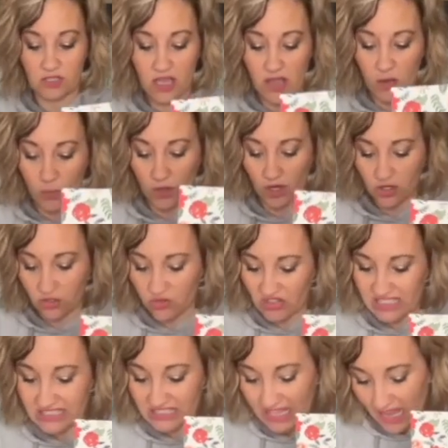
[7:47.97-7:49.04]
We're gonna do the
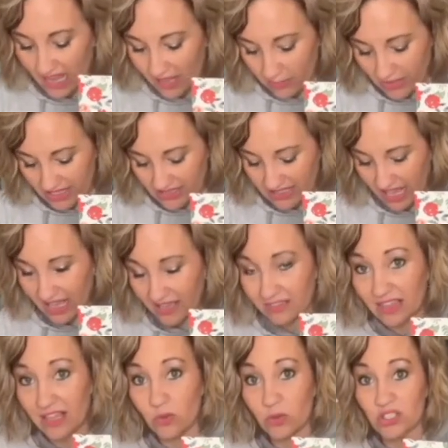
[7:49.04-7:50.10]
same exact
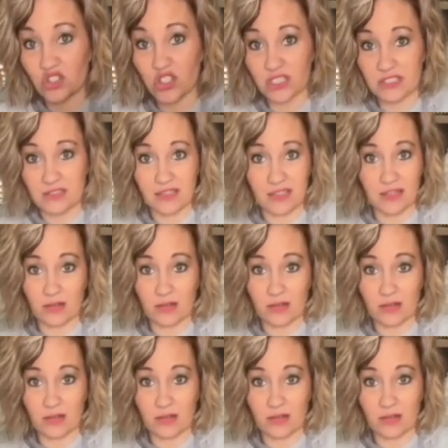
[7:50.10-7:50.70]
thing we just did.